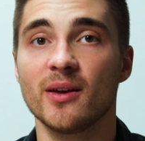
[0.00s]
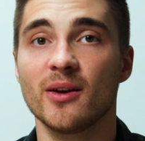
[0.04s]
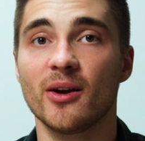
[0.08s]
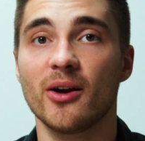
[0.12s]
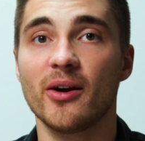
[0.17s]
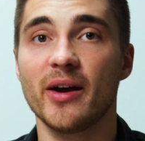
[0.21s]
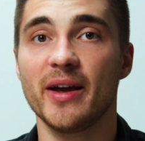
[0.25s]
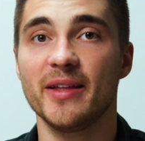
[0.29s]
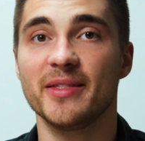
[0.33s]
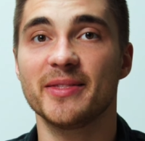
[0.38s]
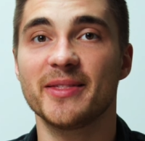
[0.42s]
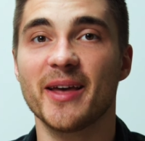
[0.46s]
All
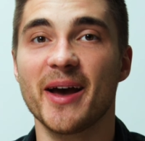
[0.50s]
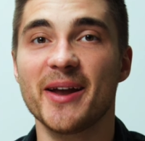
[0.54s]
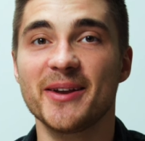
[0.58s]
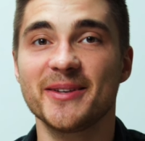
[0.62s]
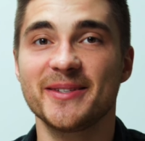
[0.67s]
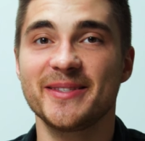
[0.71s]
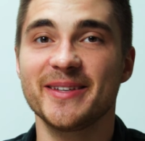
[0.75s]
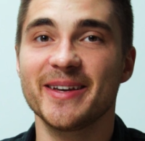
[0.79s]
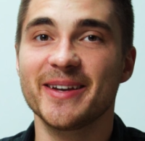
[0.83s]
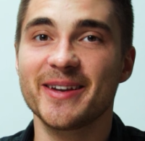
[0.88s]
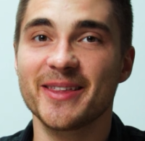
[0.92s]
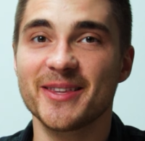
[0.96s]
right, that
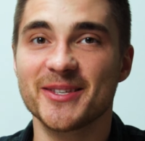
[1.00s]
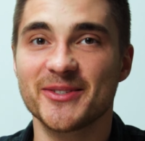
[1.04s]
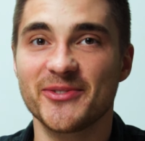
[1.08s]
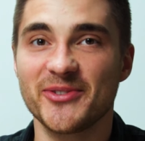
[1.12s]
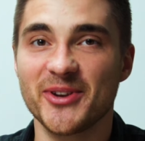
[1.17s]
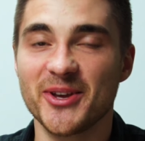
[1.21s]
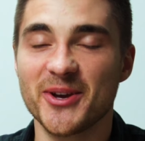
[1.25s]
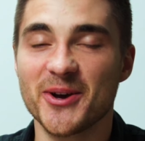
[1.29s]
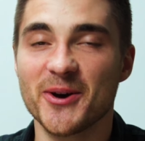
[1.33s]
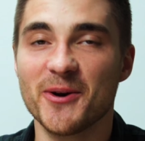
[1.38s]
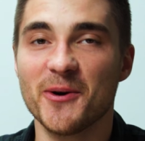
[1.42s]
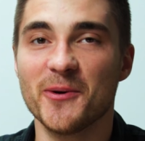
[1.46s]
is the end of this
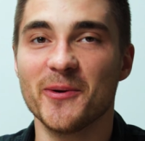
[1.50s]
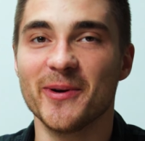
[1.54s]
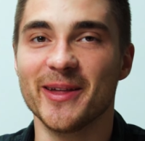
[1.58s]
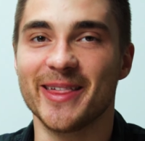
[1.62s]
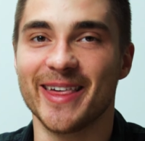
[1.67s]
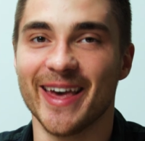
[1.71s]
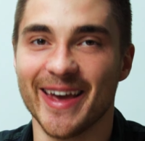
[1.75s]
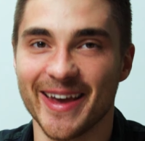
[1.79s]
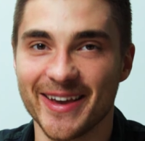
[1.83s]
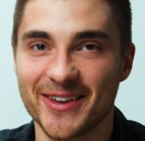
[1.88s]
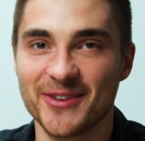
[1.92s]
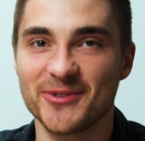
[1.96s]
video.
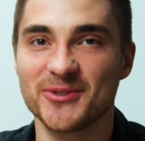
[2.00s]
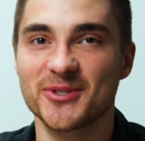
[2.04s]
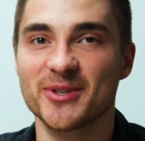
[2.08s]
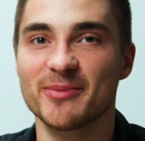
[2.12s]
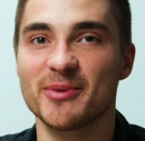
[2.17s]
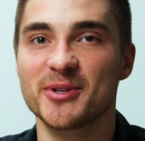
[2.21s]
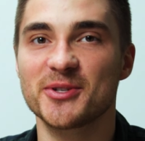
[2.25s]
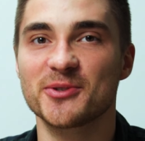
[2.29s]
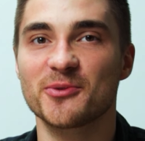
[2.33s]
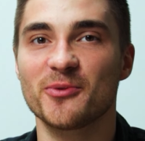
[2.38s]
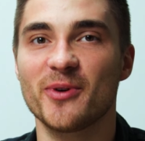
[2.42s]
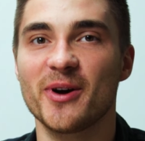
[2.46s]
Thank you so
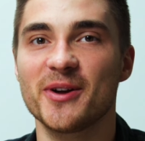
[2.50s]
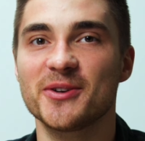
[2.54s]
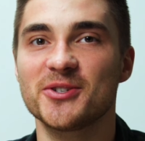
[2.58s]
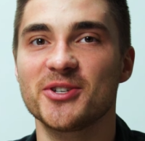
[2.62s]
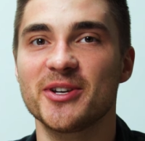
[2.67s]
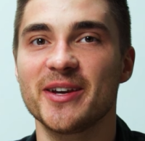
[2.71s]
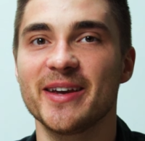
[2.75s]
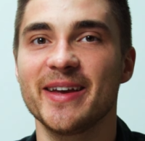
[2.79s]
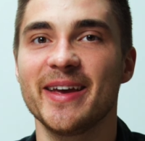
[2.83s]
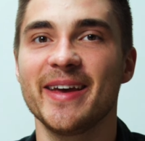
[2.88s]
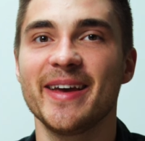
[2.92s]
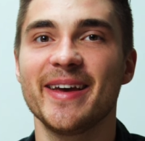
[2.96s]
much for
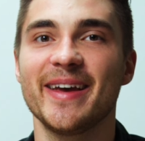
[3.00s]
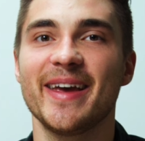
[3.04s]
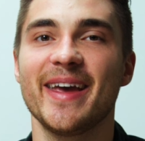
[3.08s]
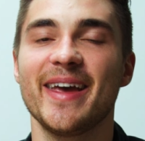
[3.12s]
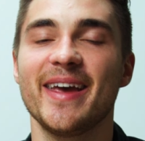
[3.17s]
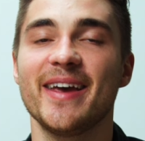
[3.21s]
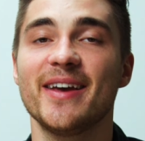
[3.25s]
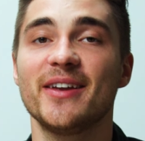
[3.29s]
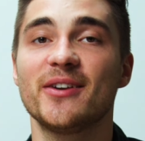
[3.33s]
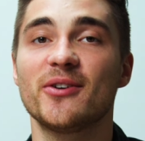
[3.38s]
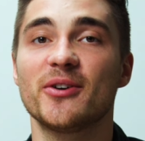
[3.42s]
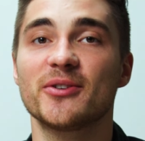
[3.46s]
watching,
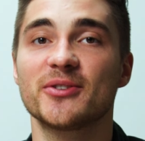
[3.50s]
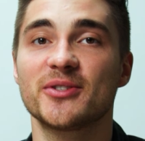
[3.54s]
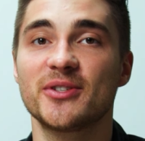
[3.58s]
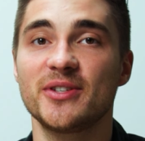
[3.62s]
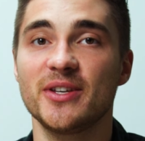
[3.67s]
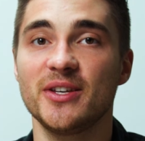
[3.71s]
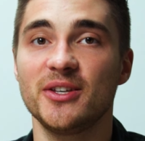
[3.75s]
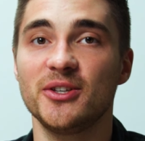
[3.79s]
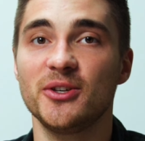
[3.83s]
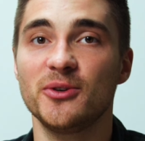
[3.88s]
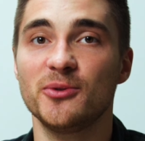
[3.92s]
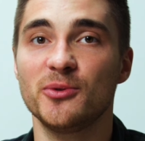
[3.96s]
and I'll
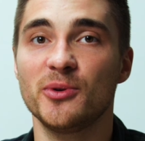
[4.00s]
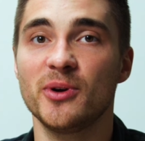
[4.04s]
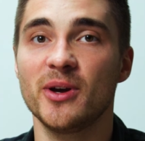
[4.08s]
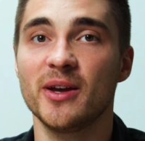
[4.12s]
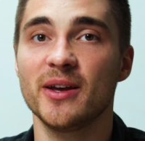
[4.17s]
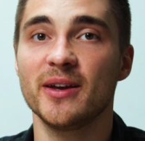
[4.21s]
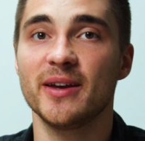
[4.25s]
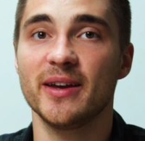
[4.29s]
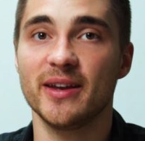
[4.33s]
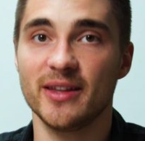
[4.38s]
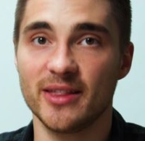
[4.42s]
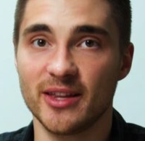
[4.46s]
see you
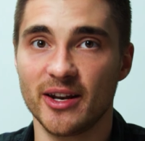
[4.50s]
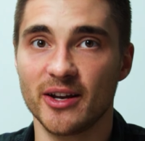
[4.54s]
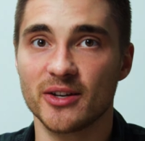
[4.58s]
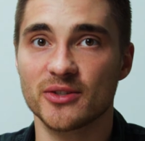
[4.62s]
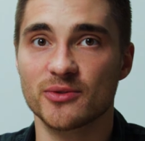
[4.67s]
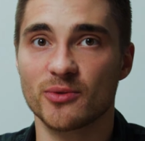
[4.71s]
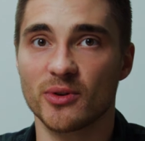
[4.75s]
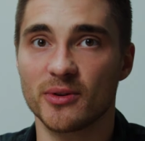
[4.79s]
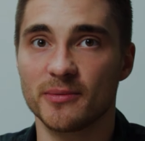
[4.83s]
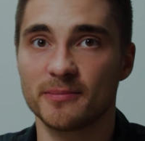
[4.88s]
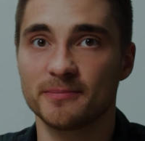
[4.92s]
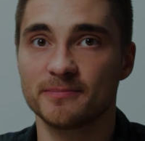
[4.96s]
in the
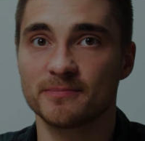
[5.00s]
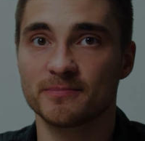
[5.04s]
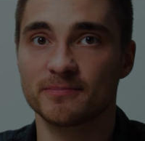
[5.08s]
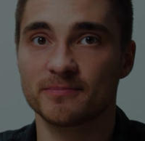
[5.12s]
next one.